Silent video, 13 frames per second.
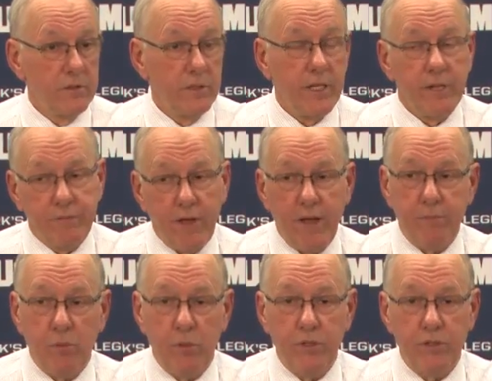He had
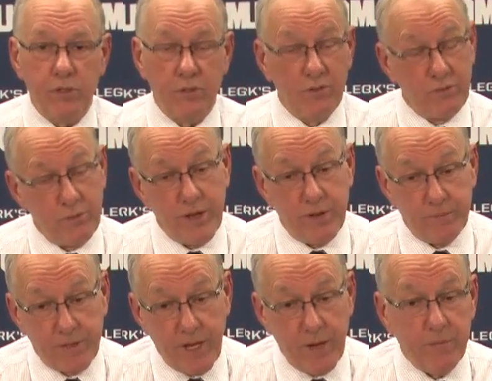five points, and three of
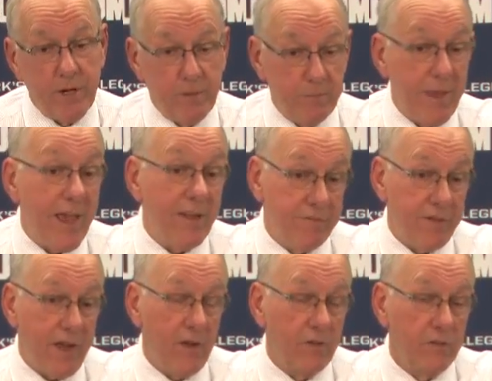them came on a bad
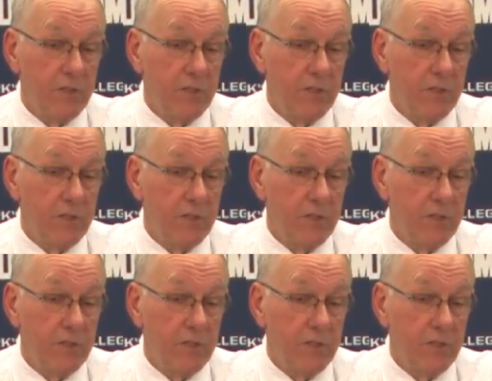foul,